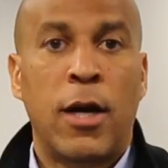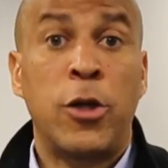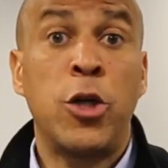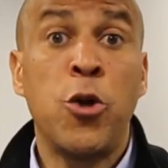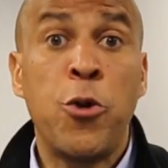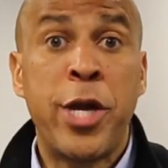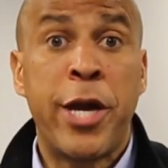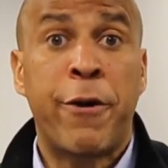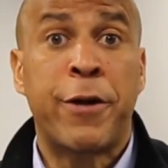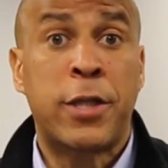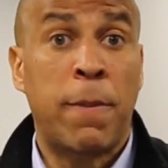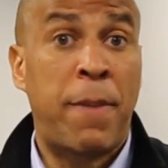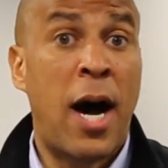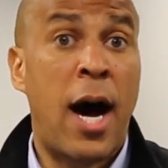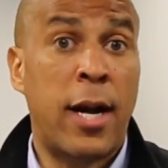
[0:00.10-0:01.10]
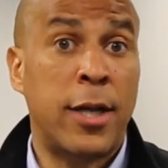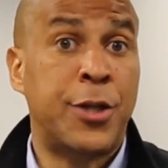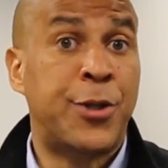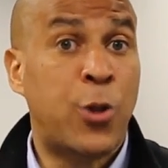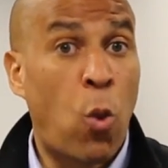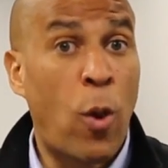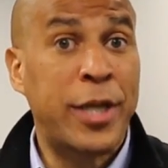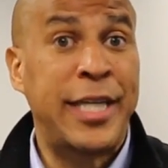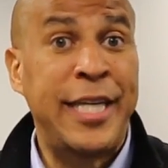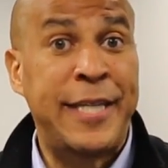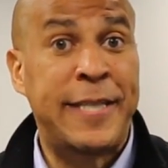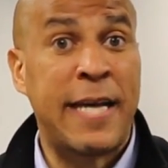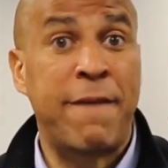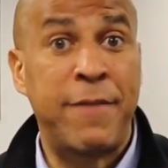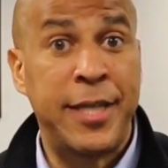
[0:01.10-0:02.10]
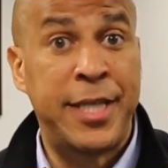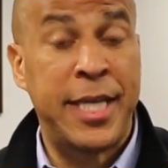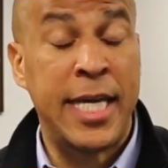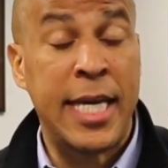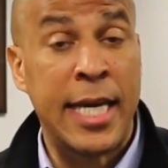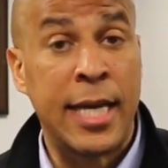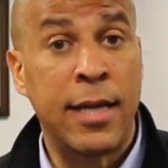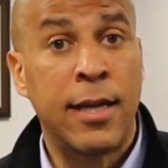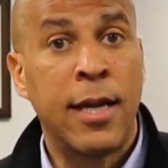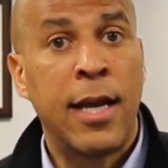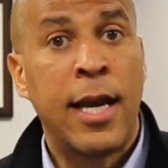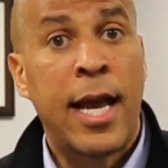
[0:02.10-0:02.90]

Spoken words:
A new year is upon us, 2017.